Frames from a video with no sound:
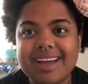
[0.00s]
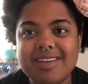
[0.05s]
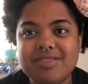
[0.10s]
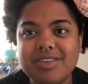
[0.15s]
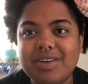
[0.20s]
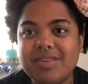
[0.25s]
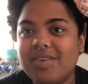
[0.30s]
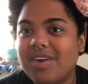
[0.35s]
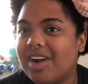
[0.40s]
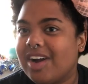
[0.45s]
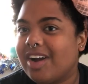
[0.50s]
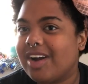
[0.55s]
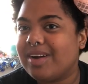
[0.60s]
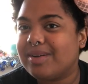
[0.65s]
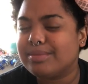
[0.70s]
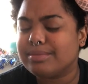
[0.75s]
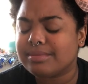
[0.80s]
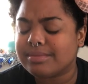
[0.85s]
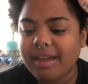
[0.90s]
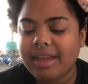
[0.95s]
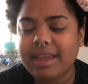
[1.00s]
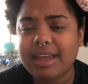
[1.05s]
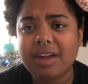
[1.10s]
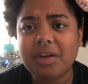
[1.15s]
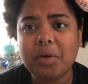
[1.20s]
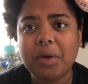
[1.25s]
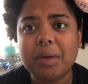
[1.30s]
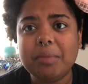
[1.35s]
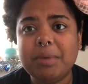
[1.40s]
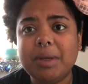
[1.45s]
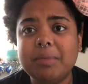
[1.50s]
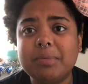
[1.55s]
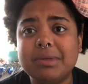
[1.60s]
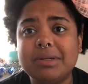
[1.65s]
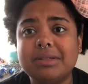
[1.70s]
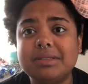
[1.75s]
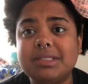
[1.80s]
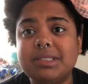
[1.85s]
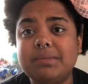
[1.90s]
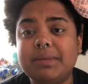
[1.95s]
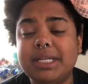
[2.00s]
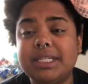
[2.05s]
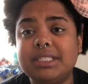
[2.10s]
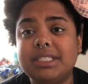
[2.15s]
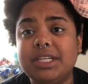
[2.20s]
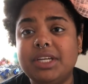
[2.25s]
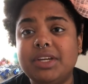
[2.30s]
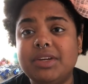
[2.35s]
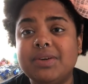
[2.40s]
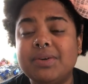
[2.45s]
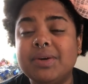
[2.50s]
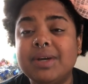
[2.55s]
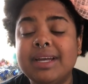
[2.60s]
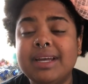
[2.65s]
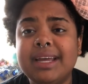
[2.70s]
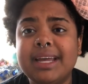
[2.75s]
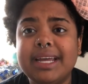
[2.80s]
everywhere and hearing people speak to you